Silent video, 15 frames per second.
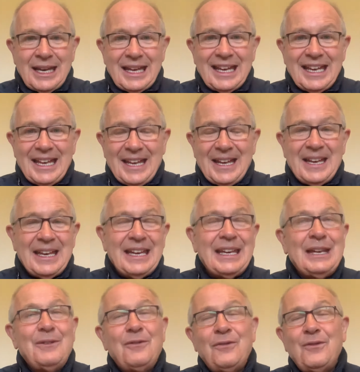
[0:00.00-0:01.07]

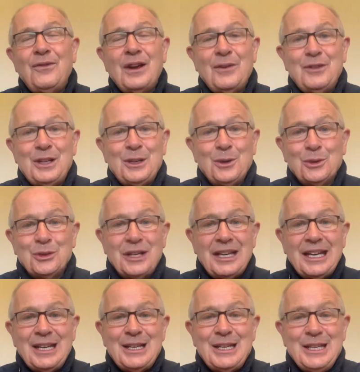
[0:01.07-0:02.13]
If everything goes
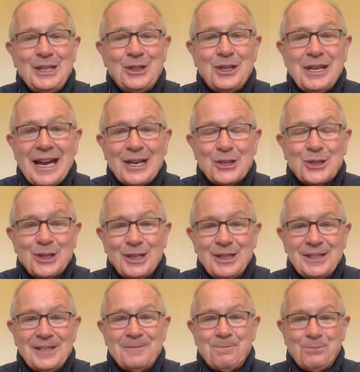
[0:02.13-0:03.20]
ahead, Leeds and Arsenal,
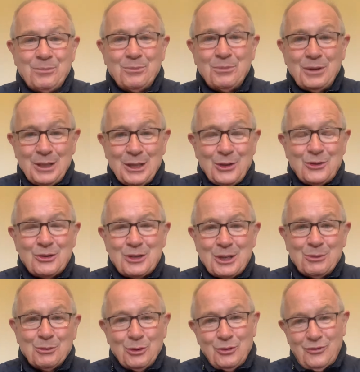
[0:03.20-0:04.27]
be an
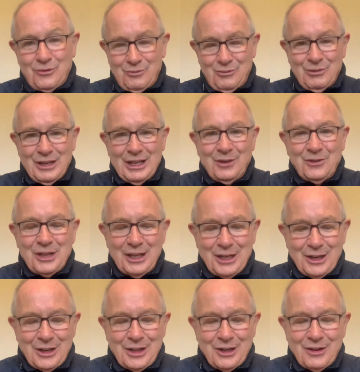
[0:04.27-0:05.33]
interesting one from what I've said
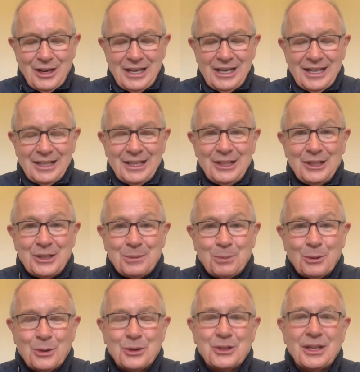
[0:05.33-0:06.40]
earlier on, and then
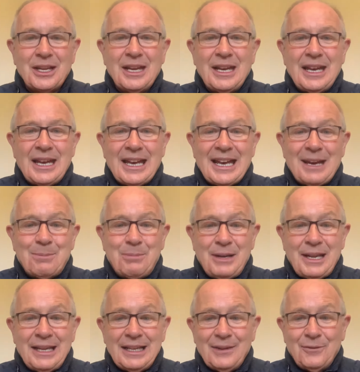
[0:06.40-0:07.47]
Spurs
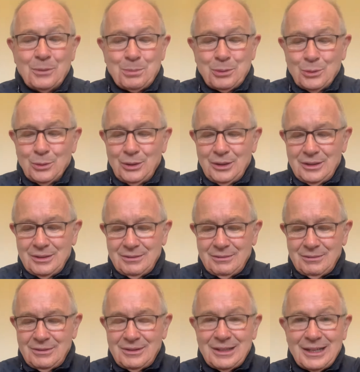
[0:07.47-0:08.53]
playing Liverpool.
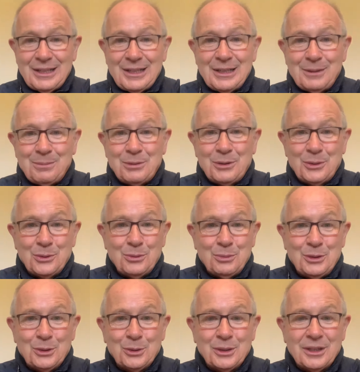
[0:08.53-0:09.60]
I presume,
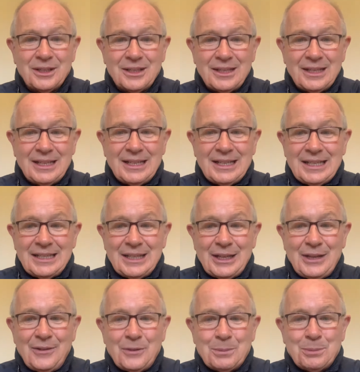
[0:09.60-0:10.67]
look, the
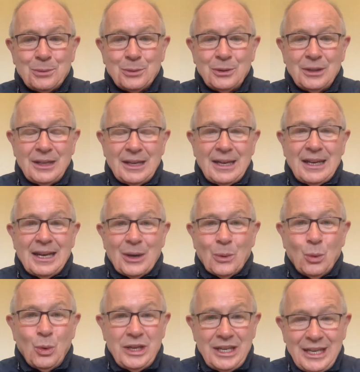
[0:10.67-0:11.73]
Liverpool
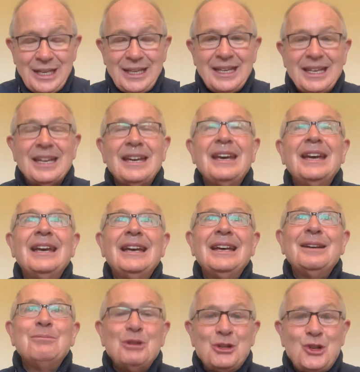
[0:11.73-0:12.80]
winning
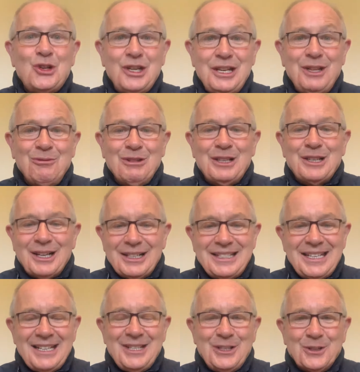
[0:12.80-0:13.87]
machine will
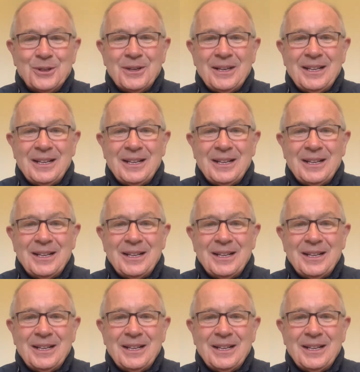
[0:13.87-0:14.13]
continue.